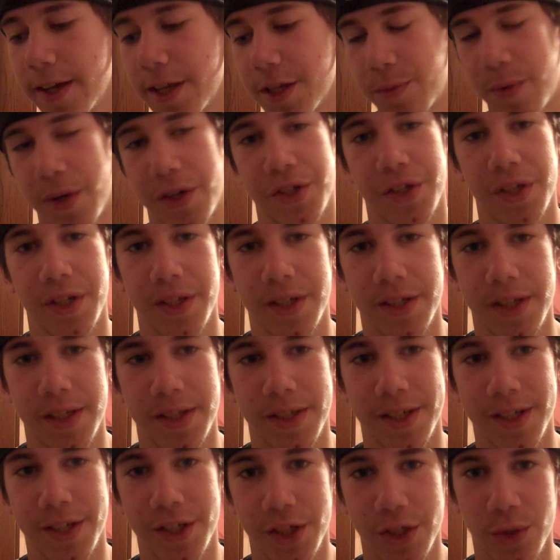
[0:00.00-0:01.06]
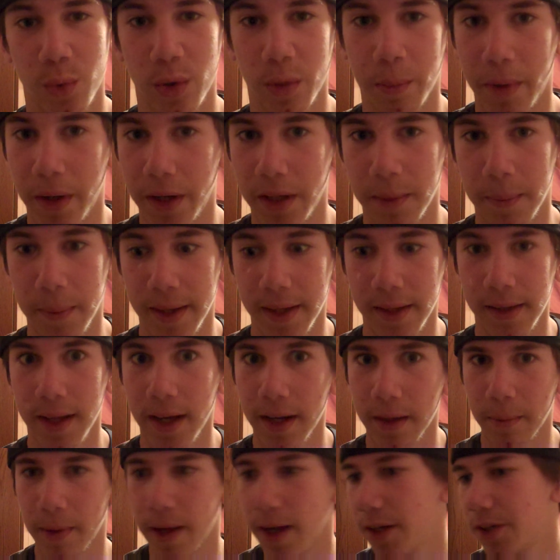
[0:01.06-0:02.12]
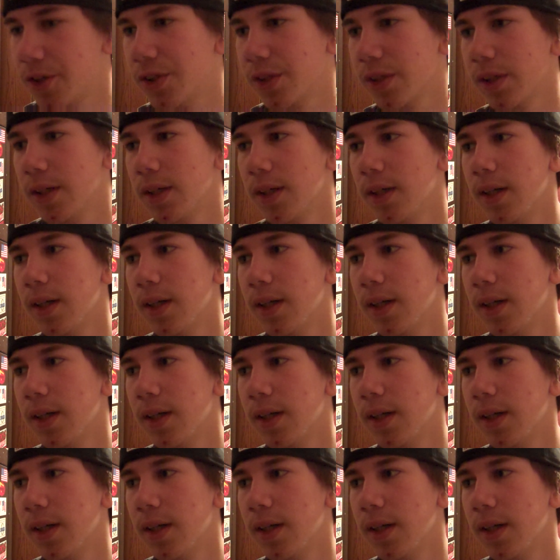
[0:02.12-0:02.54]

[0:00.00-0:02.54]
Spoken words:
Especially since he just won the Money in the Bank ladder match.